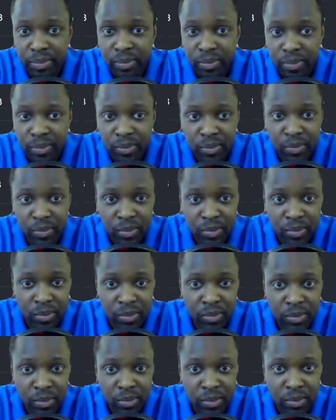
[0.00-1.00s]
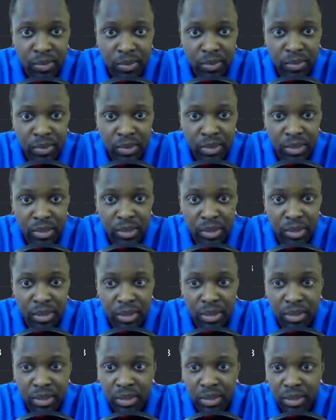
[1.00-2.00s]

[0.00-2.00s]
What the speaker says: Nobody speaks.